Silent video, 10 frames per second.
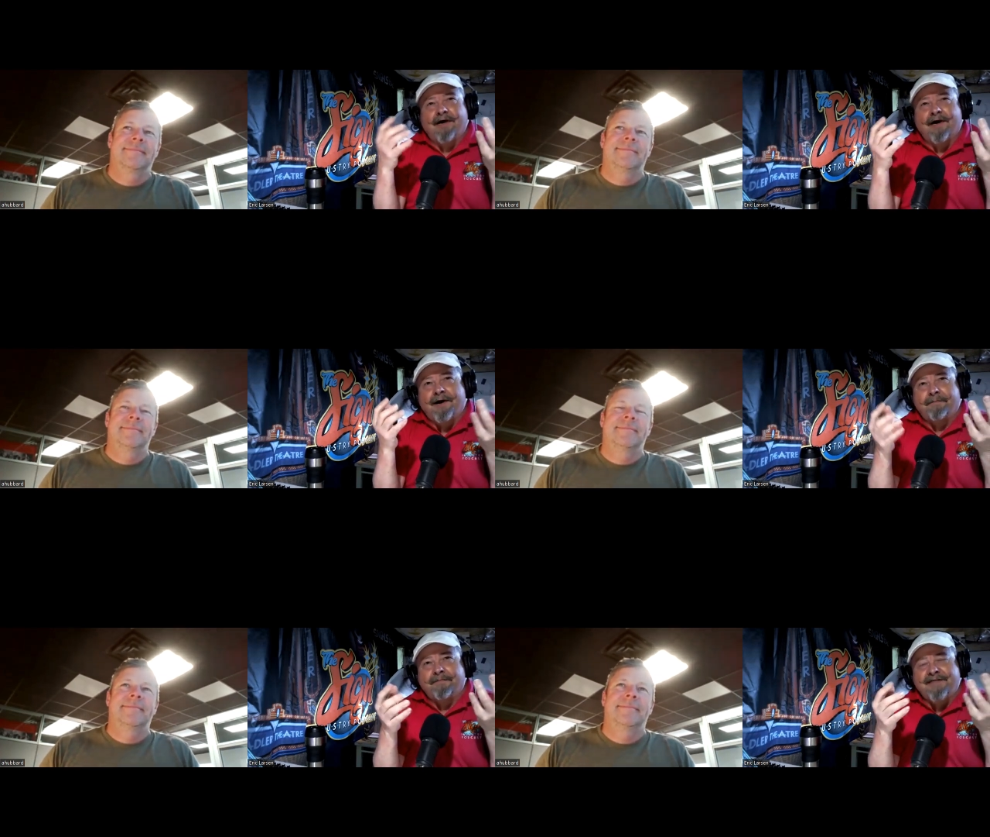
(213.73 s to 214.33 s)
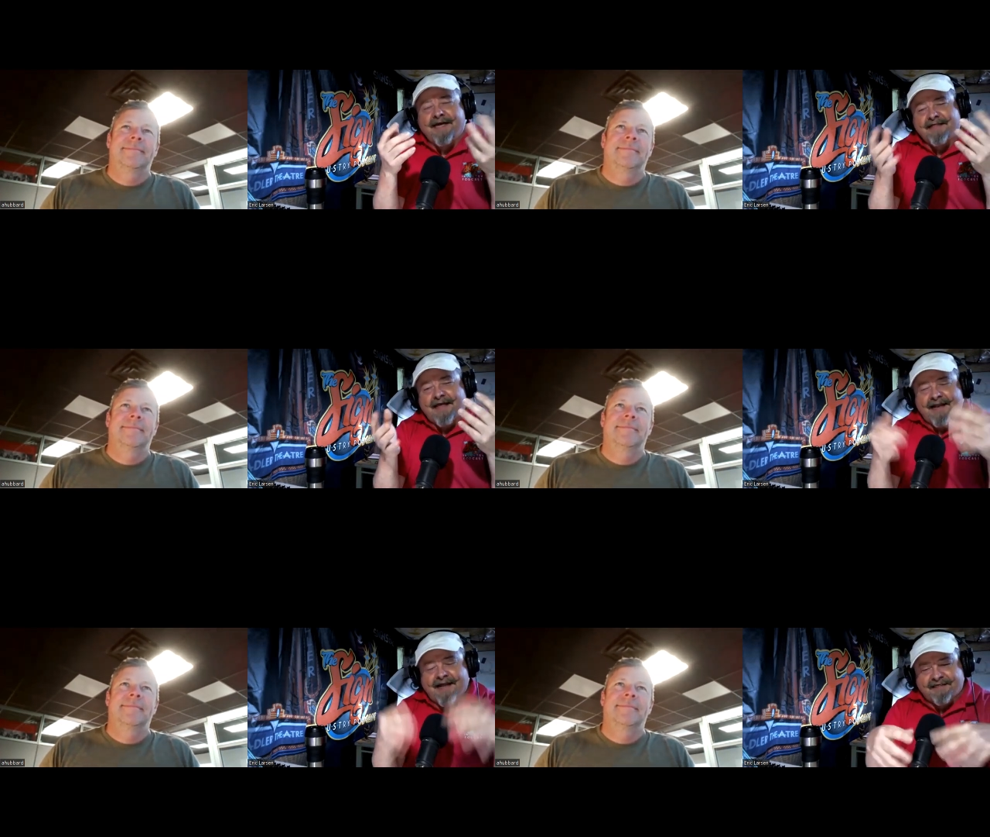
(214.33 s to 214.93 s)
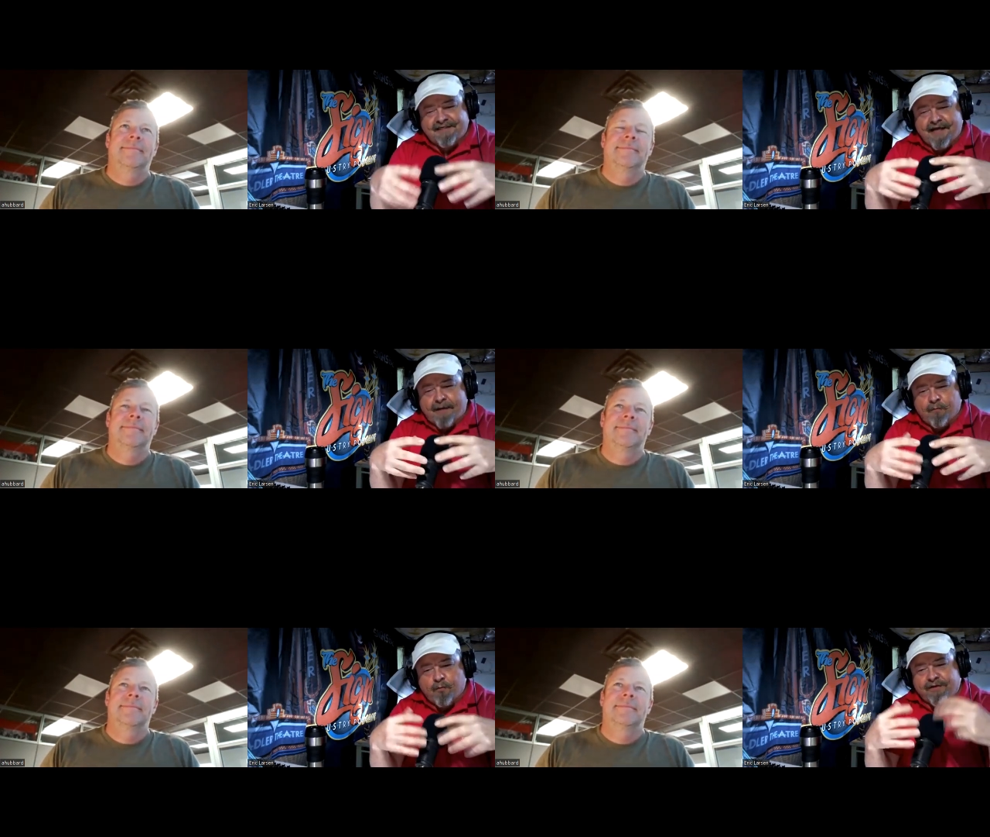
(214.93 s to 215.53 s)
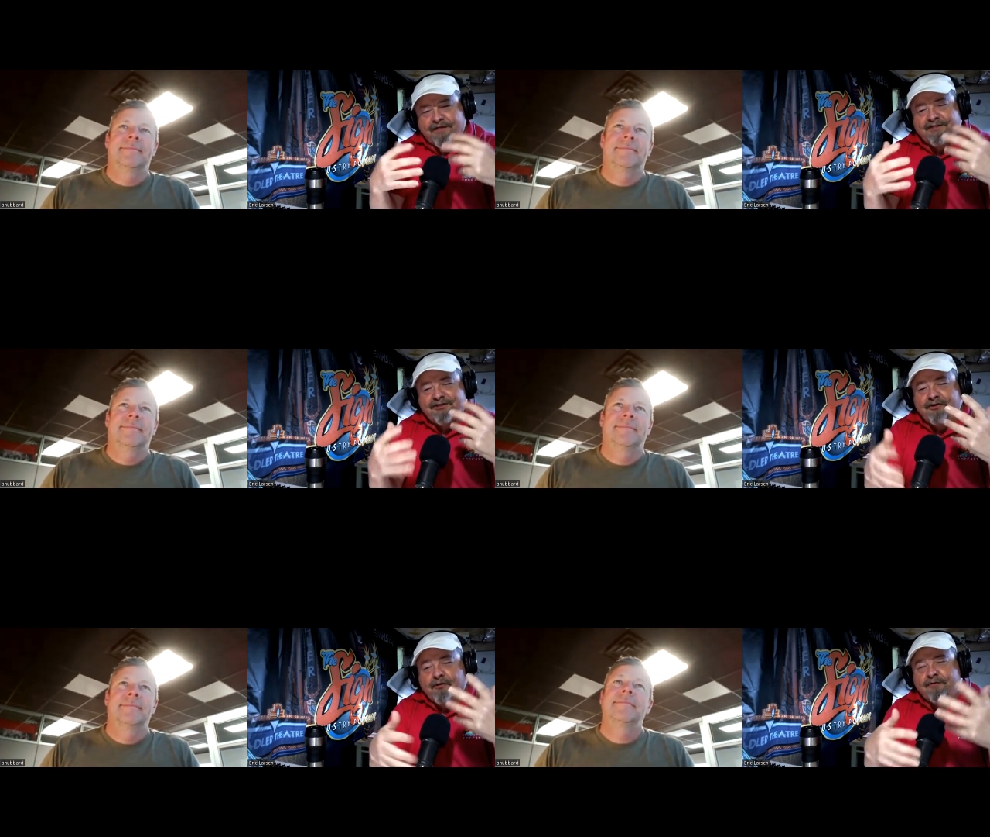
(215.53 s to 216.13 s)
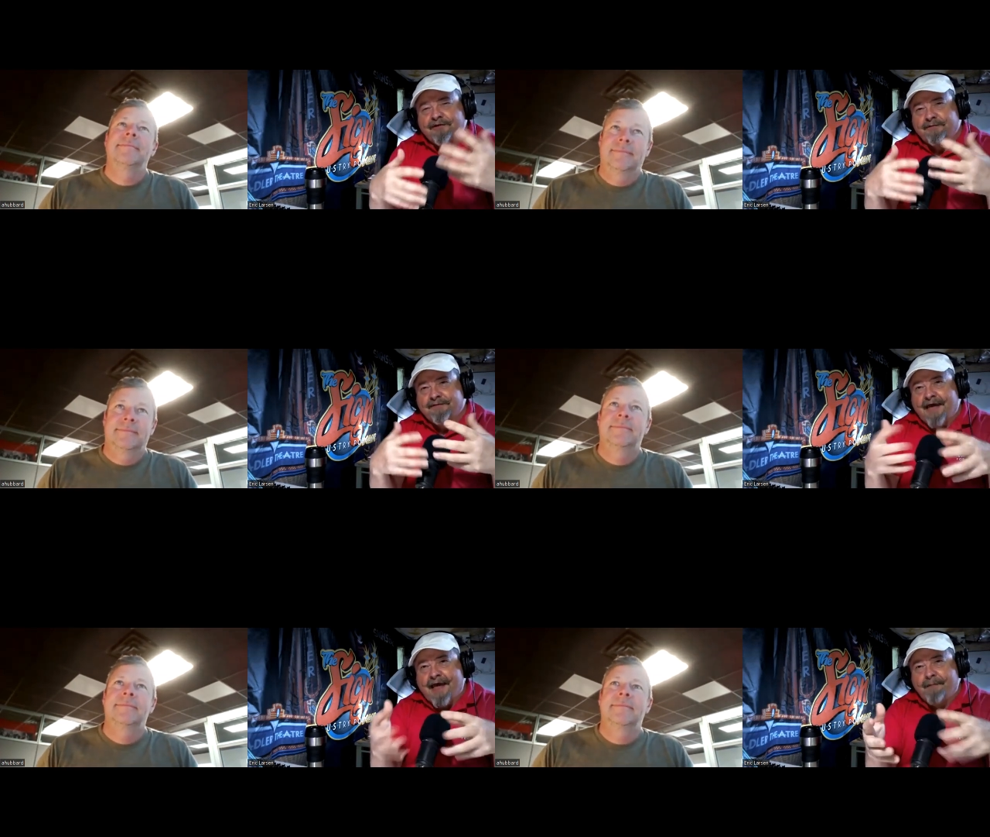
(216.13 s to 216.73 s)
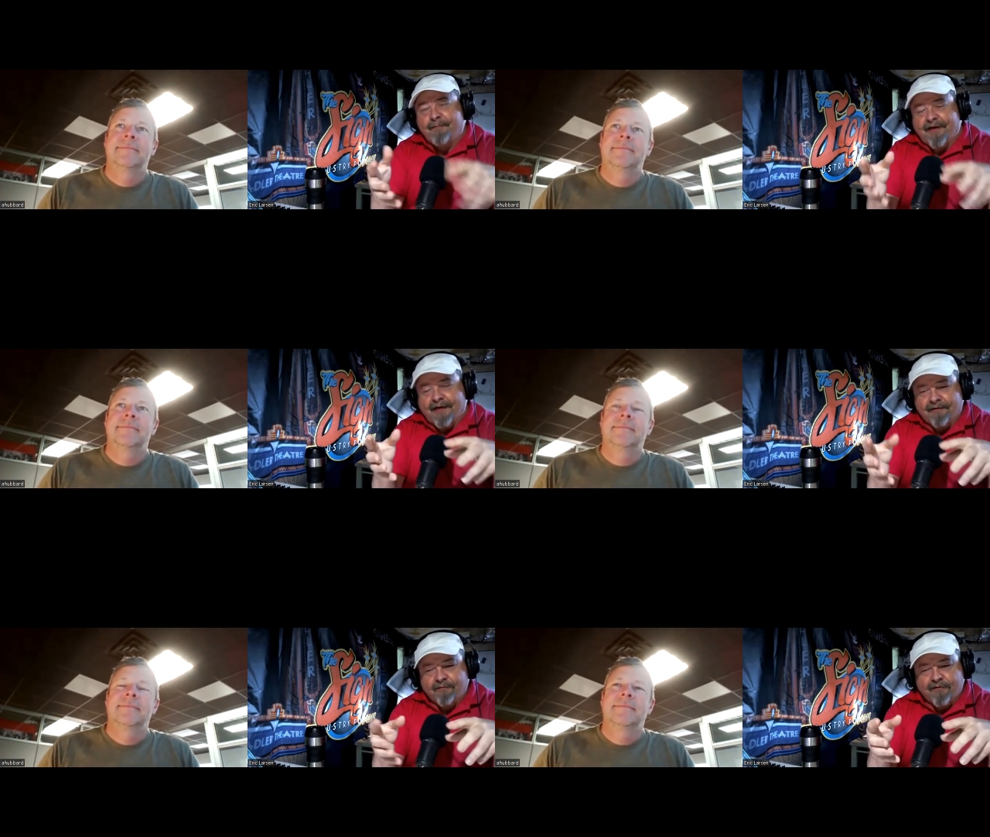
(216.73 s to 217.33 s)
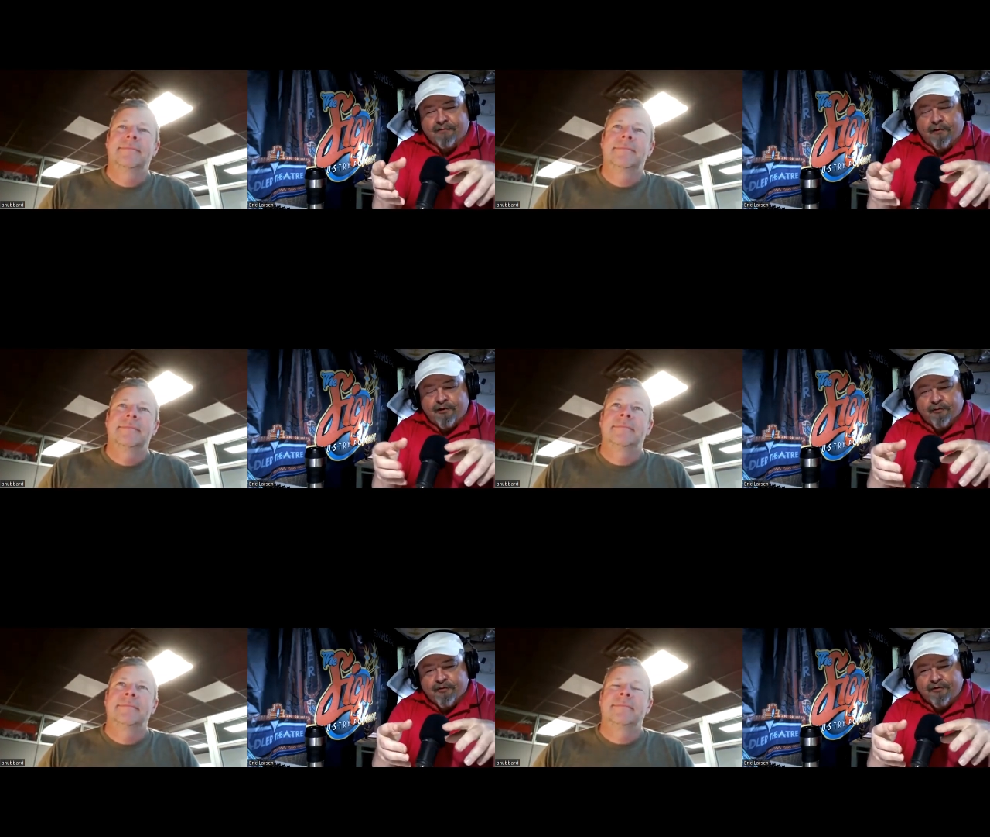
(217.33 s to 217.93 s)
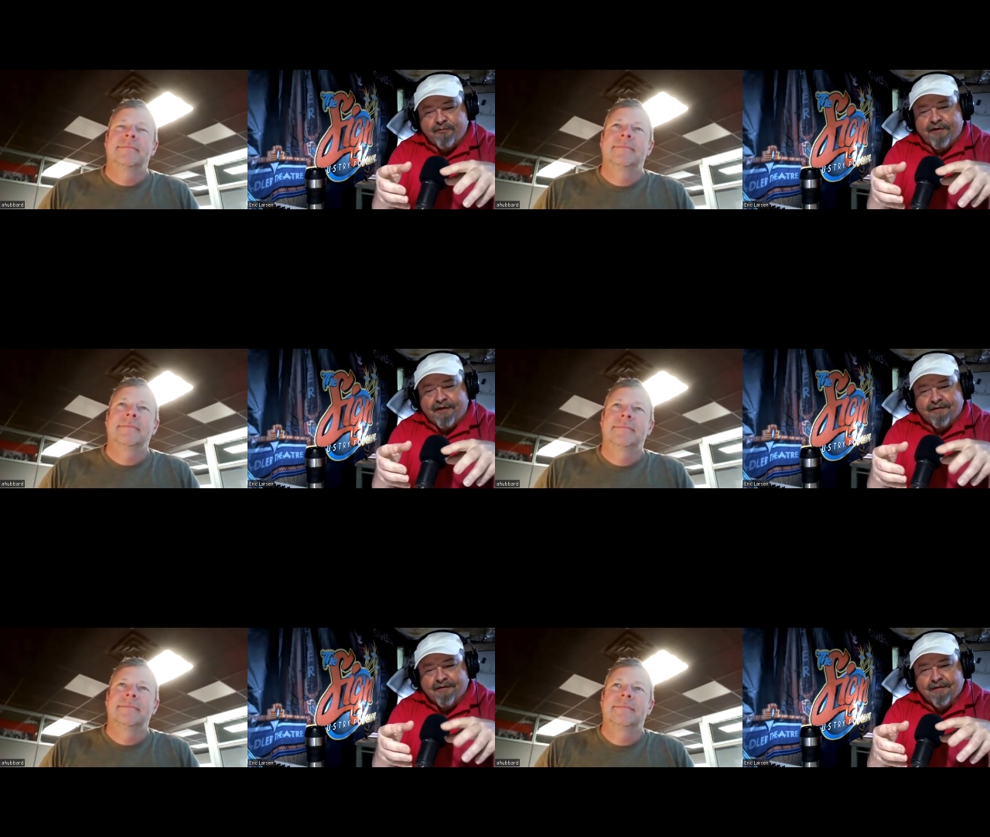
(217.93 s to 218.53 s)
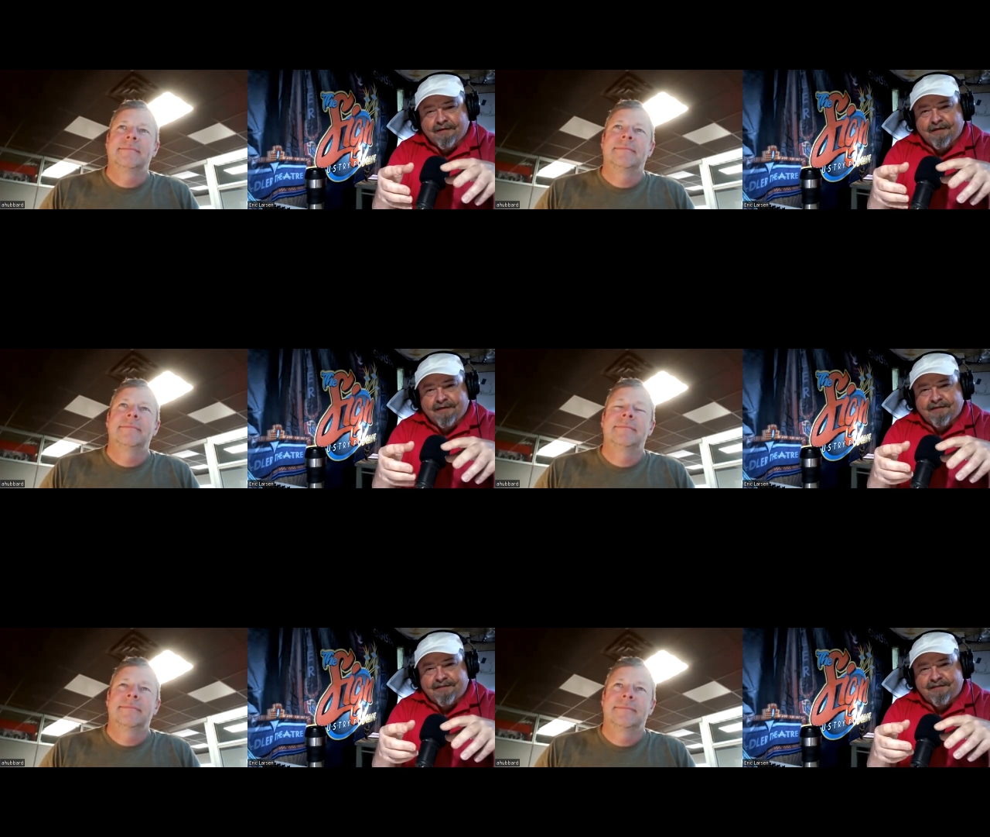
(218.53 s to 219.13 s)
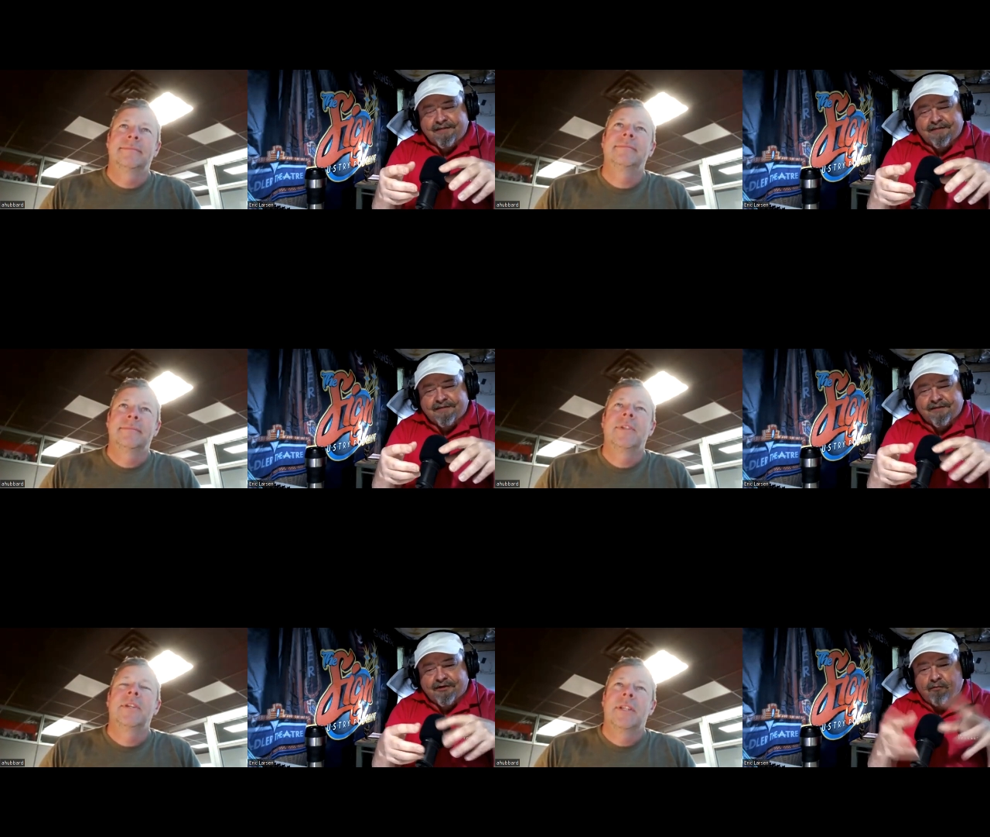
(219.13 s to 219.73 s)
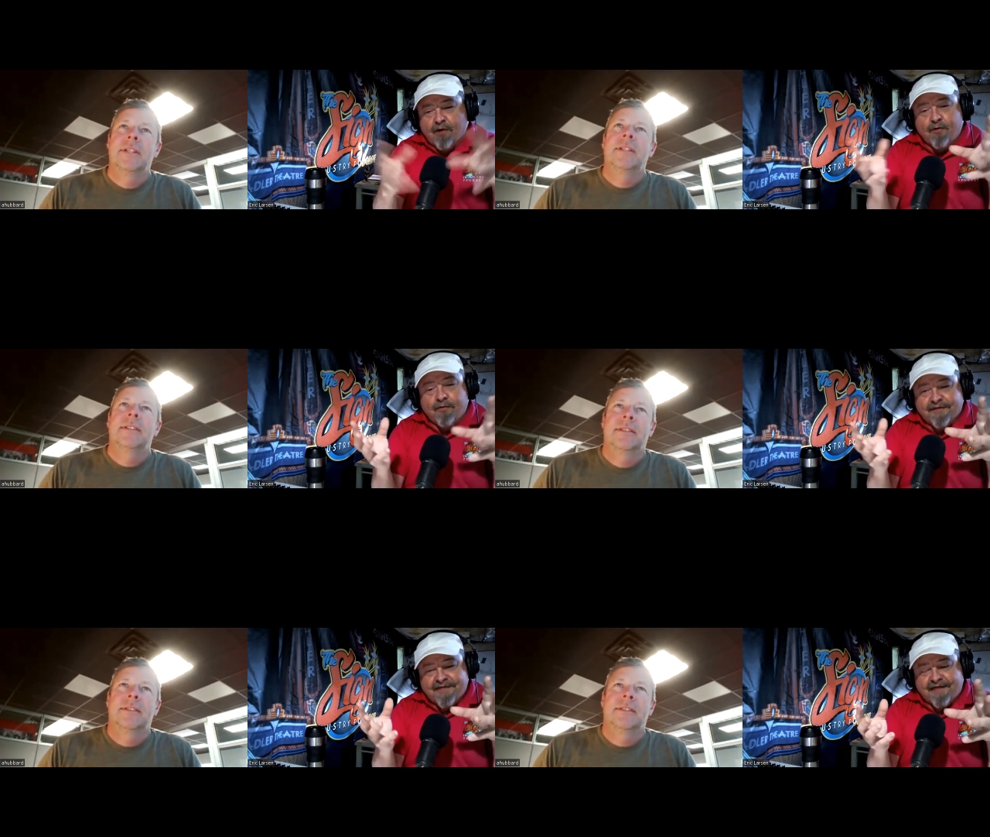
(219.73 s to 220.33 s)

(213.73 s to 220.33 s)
Speaker 1: um, take that next step what did you notice was happening with what you were doing to to grow and